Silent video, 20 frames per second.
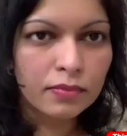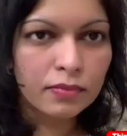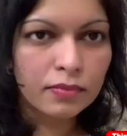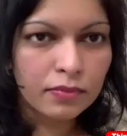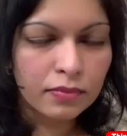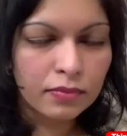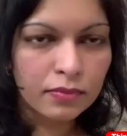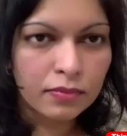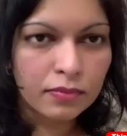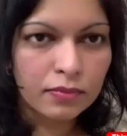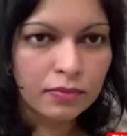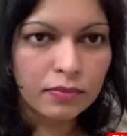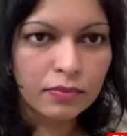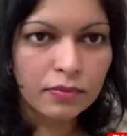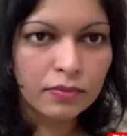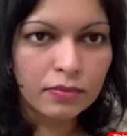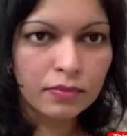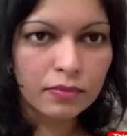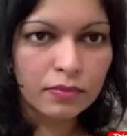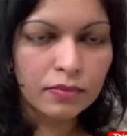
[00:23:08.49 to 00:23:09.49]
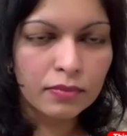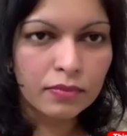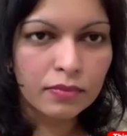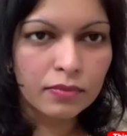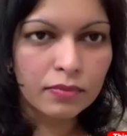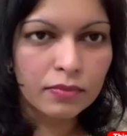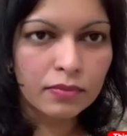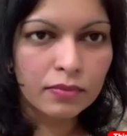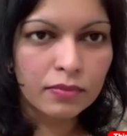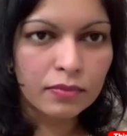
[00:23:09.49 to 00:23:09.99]

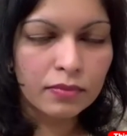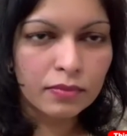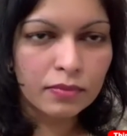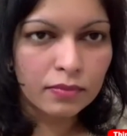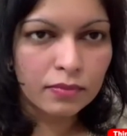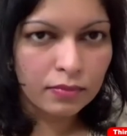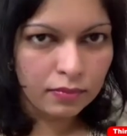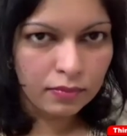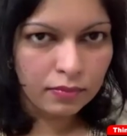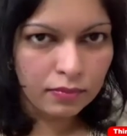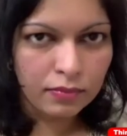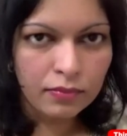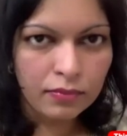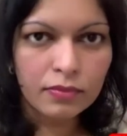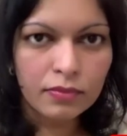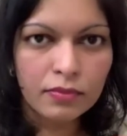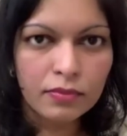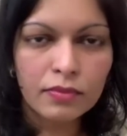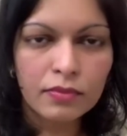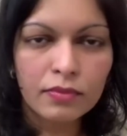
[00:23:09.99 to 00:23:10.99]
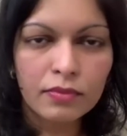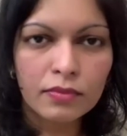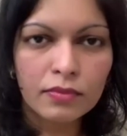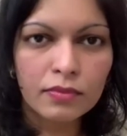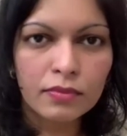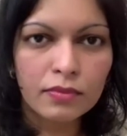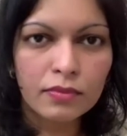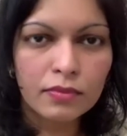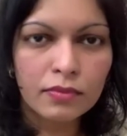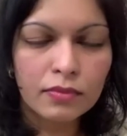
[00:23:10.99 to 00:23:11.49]

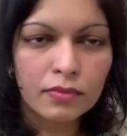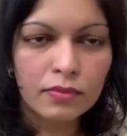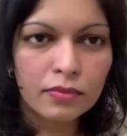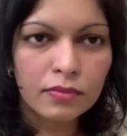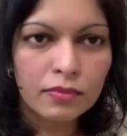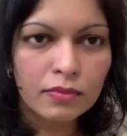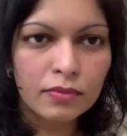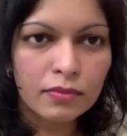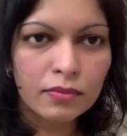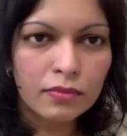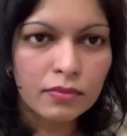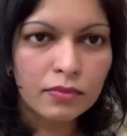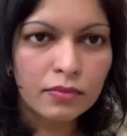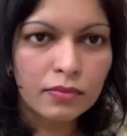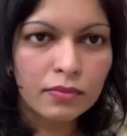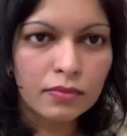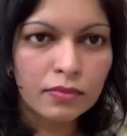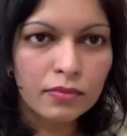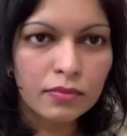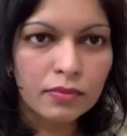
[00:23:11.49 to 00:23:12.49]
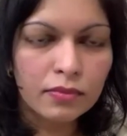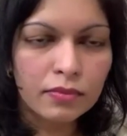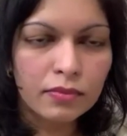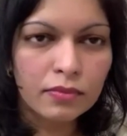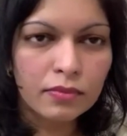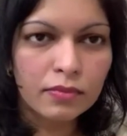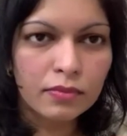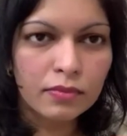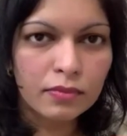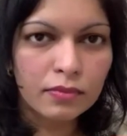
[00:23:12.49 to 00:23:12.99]

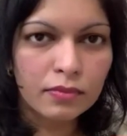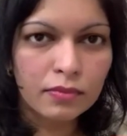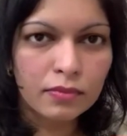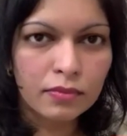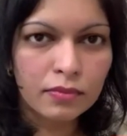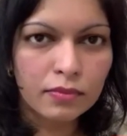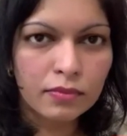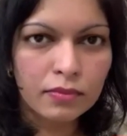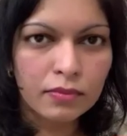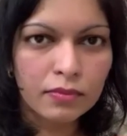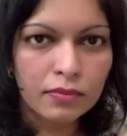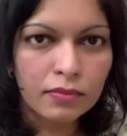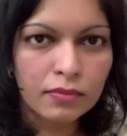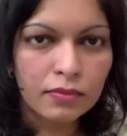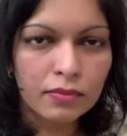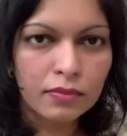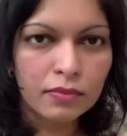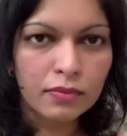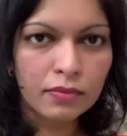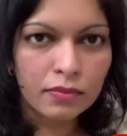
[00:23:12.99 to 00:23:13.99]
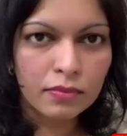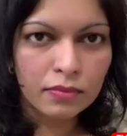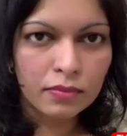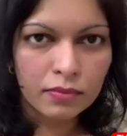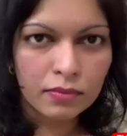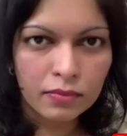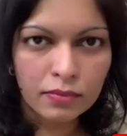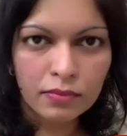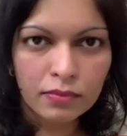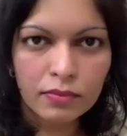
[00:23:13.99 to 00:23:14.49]

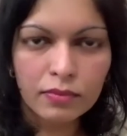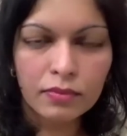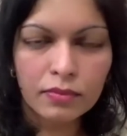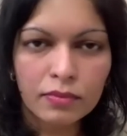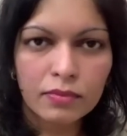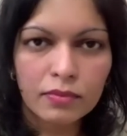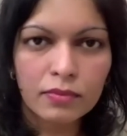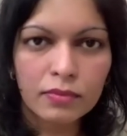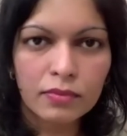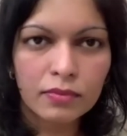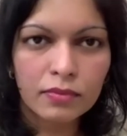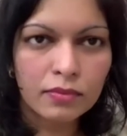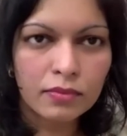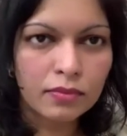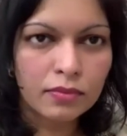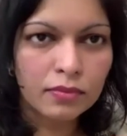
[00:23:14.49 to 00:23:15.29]
No words are spoken by the person on screen.